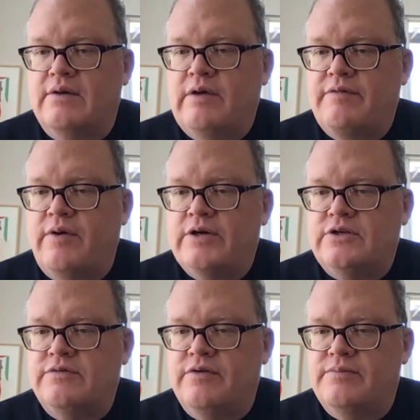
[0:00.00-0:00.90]
have a
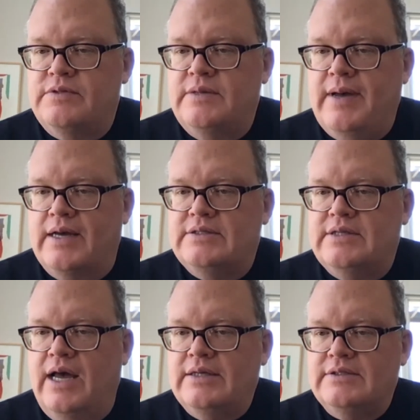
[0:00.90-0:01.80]
question from Deepak
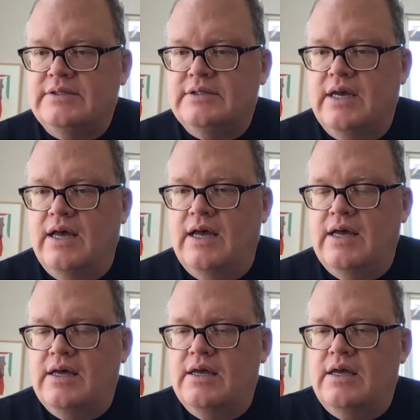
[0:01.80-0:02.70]
Das.
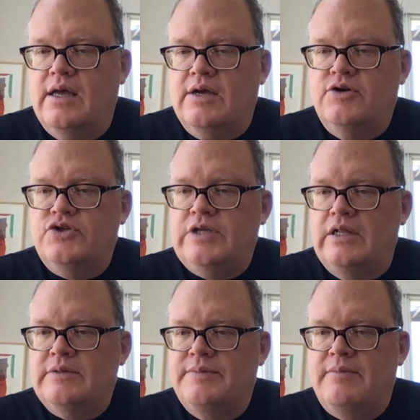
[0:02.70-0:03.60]
Could you tell
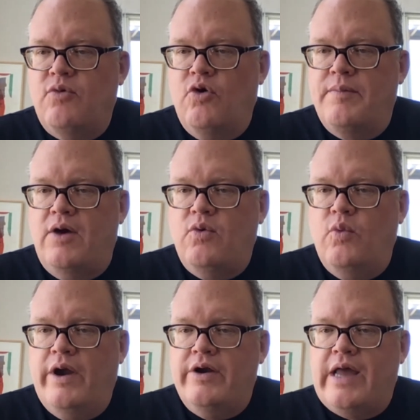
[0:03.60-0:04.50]
us a bit more about
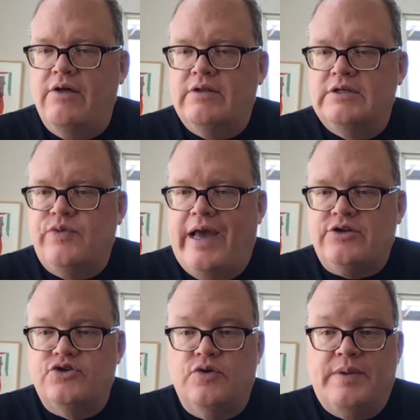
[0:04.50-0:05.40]
where and how these
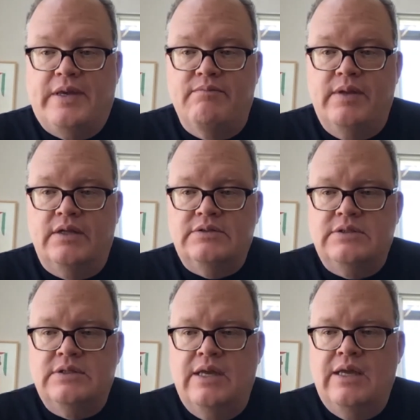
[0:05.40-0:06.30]
reactors are being built
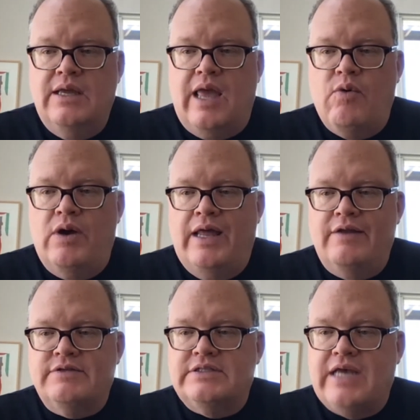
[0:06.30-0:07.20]
and what kind
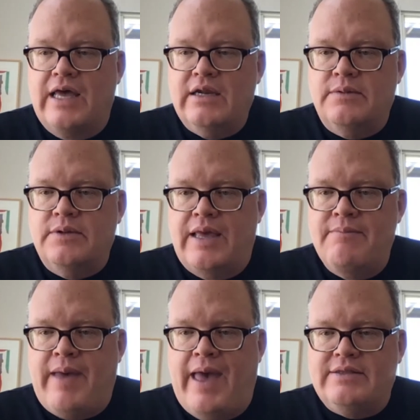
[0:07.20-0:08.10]
of societal
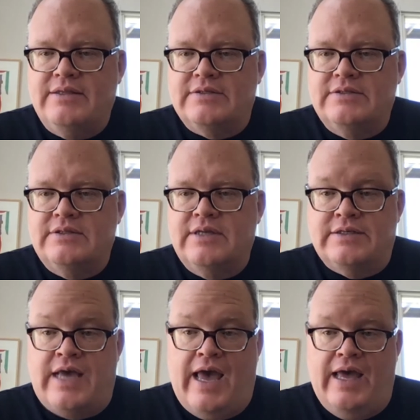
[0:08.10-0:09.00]
impact this
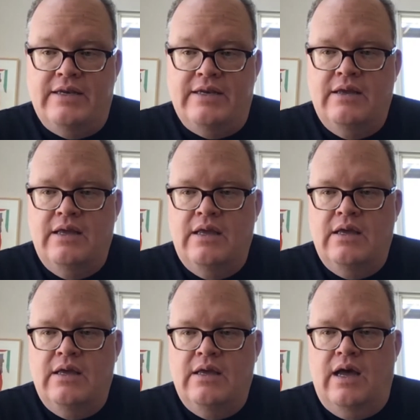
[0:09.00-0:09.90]
has had?
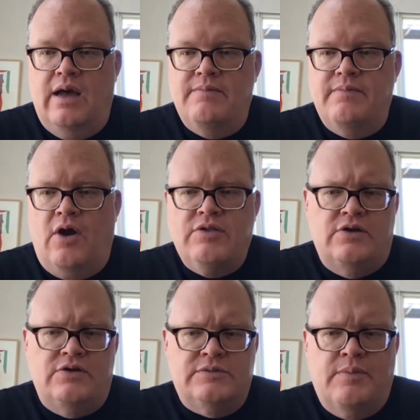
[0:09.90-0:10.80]

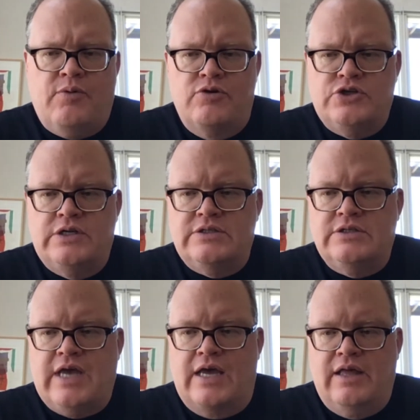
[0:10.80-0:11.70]
Are there
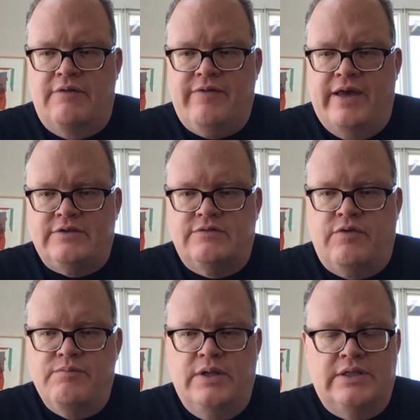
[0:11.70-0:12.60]
disproportionate societal effects
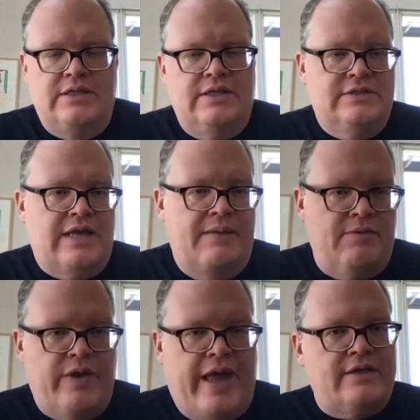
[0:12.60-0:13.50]
from building these type
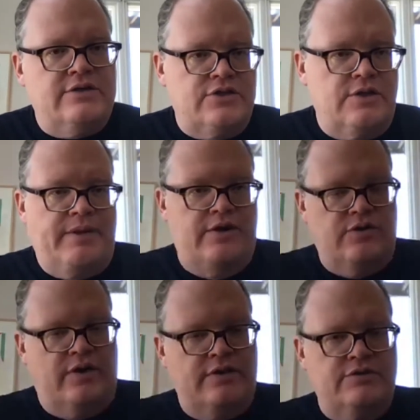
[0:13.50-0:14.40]
of reactors compared
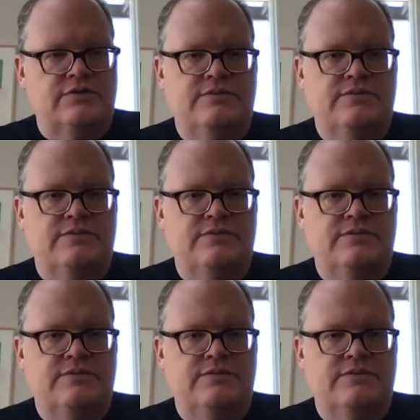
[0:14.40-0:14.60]
to others?